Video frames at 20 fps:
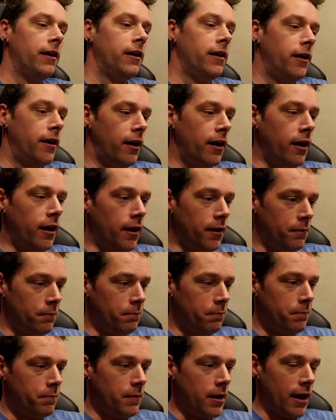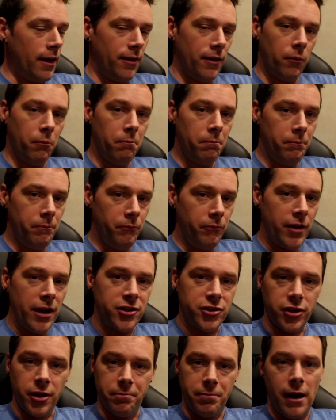And then they
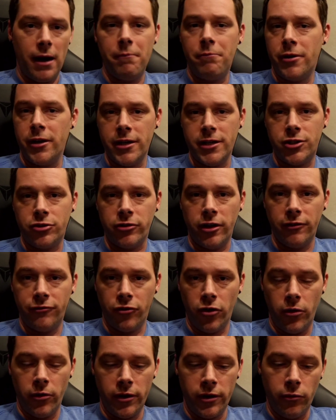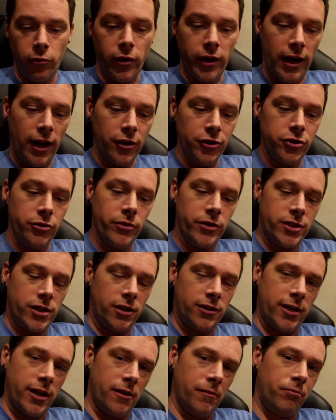slip on pretty straightforward. And what I'll do is I'll
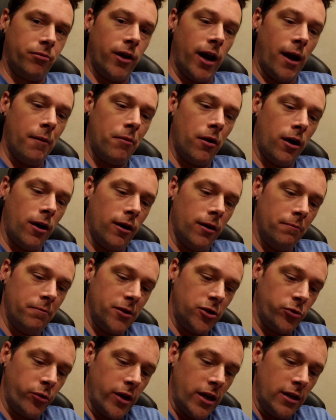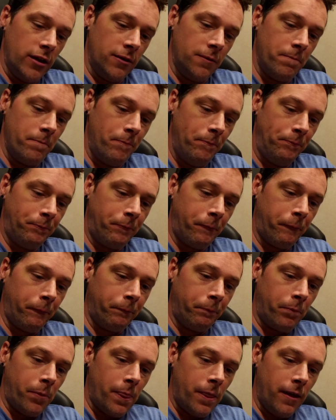take a pry bar between
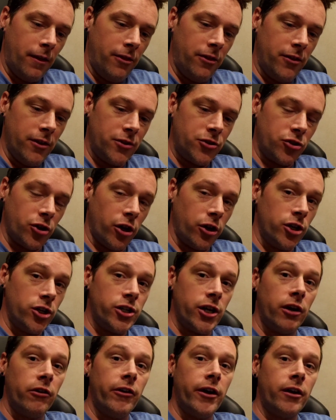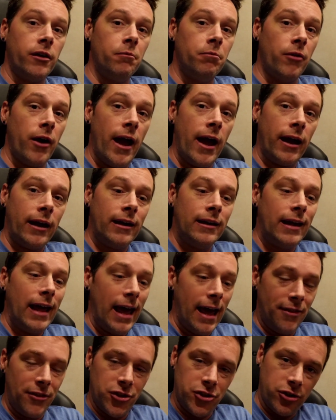the starter generator bracket
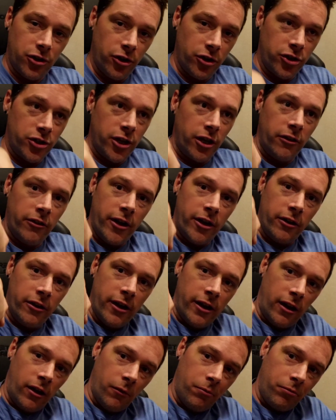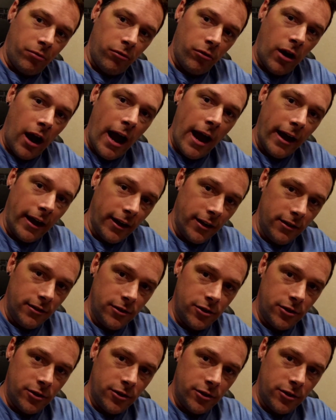and the starter generator, and I'll pry it.